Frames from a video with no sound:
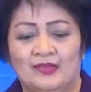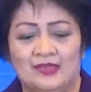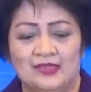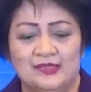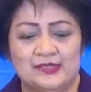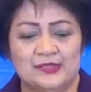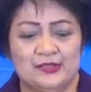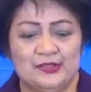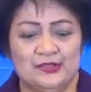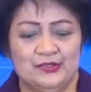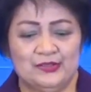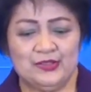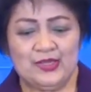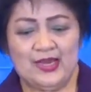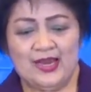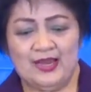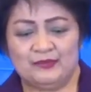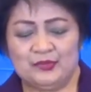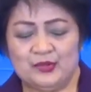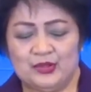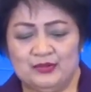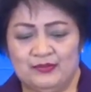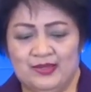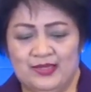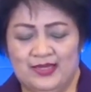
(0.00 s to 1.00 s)
So you
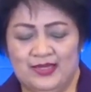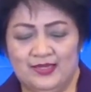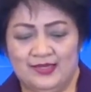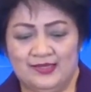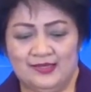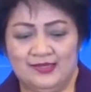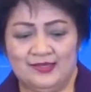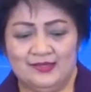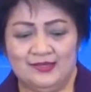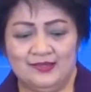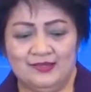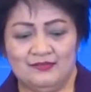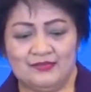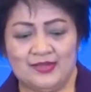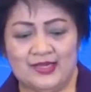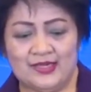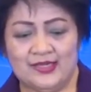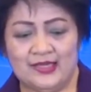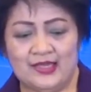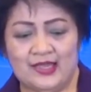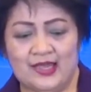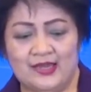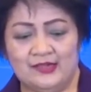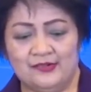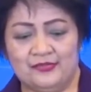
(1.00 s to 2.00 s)
have to be
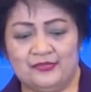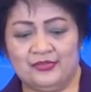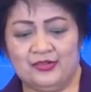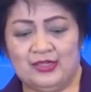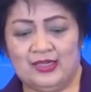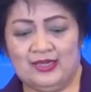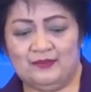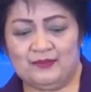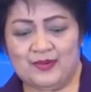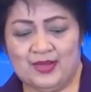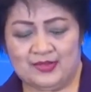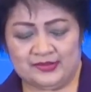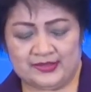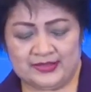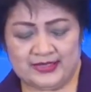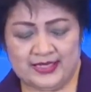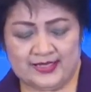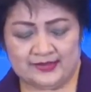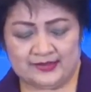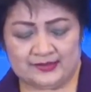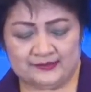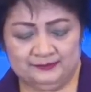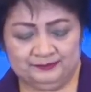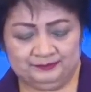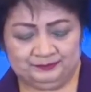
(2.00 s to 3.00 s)
very careful about
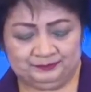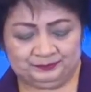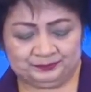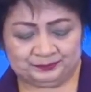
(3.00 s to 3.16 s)
that.